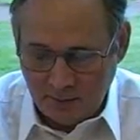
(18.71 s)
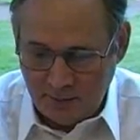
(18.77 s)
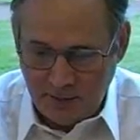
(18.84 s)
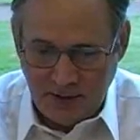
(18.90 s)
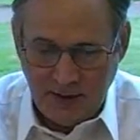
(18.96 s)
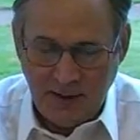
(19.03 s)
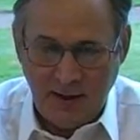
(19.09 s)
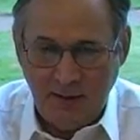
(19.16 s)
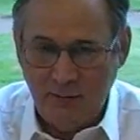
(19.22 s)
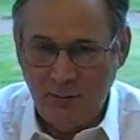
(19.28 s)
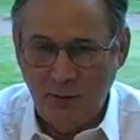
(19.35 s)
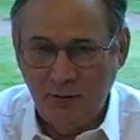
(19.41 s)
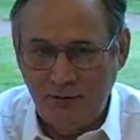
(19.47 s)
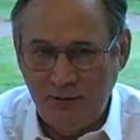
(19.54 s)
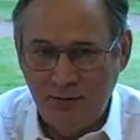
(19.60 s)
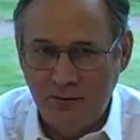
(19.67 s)
Being
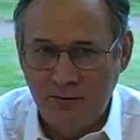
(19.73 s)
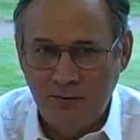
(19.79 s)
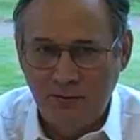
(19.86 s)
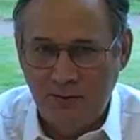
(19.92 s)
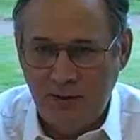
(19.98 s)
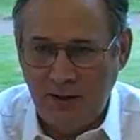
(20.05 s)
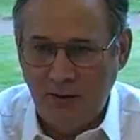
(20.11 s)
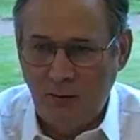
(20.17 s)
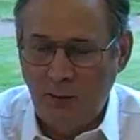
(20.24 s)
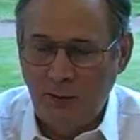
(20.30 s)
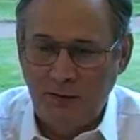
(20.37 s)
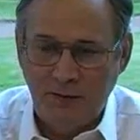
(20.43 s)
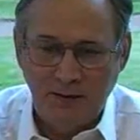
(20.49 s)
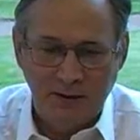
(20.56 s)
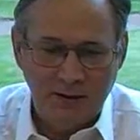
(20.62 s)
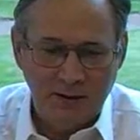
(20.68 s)
able to deal
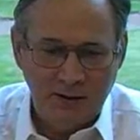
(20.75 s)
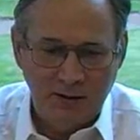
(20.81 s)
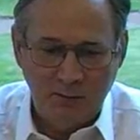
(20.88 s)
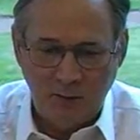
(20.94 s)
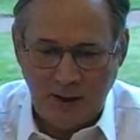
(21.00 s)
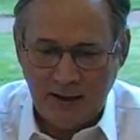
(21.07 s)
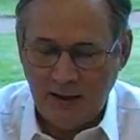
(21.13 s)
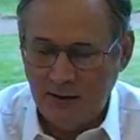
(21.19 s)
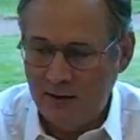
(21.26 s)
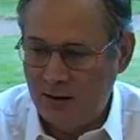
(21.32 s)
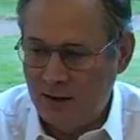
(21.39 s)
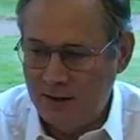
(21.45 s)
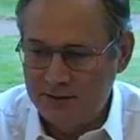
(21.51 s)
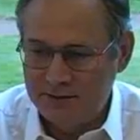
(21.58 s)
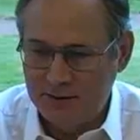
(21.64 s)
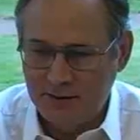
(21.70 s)
with it,
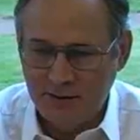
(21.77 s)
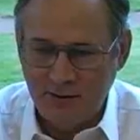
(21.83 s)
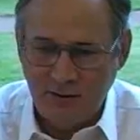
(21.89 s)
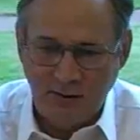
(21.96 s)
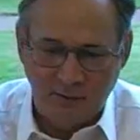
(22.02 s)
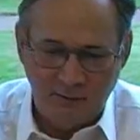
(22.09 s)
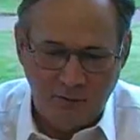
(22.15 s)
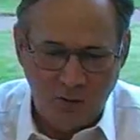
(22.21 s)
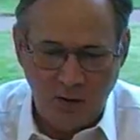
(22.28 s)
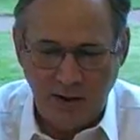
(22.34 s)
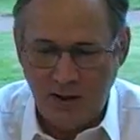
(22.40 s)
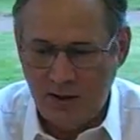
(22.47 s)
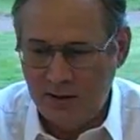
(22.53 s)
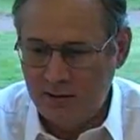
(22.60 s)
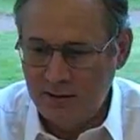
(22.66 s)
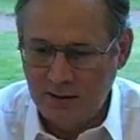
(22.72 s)
recognize it, avoid
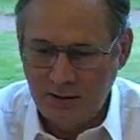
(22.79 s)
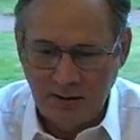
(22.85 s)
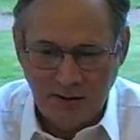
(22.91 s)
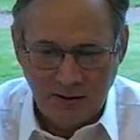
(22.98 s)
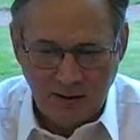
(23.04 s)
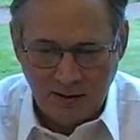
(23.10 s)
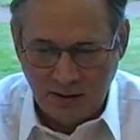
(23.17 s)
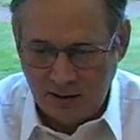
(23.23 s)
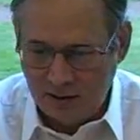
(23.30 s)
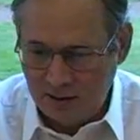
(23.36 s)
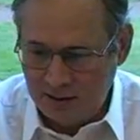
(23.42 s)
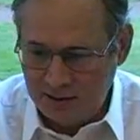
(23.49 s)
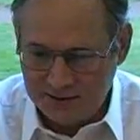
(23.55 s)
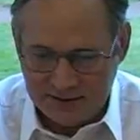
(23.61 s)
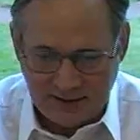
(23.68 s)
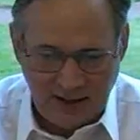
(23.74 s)
it,
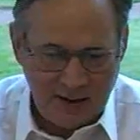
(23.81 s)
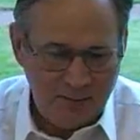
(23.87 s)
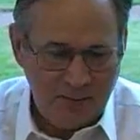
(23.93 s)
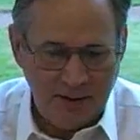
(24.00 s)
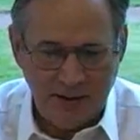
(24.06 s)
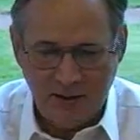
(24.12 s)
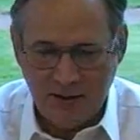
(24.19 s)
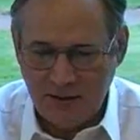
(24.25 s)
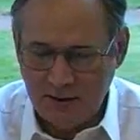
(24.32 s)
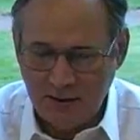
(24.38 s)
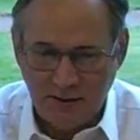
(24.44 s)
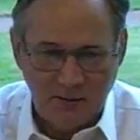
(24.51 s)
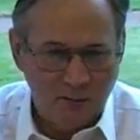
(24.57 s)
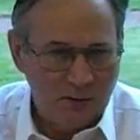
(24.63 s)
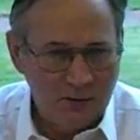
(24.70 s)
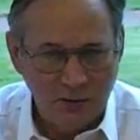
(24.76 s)
escape it,
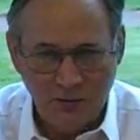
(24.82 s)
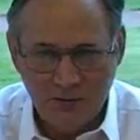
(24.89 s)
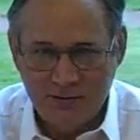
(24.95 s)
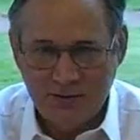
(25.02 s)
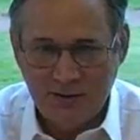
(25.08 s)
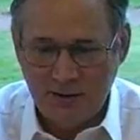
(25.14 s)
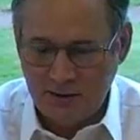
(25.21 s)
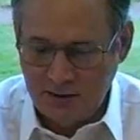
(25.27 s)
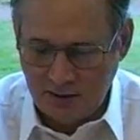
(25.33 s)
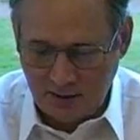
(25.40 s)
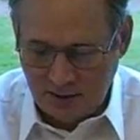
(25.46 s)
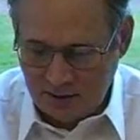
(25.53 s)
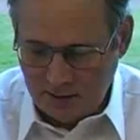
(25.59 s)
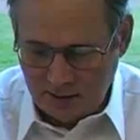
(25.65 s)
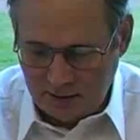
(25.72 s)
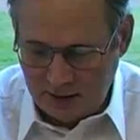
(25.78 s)
reduce it,
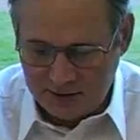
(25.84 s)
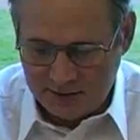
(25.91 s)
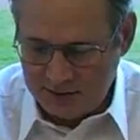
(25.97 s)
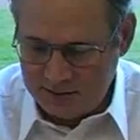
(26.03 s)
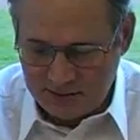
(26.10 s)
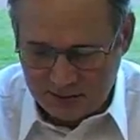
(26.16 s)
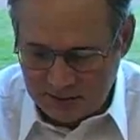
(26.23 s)
that's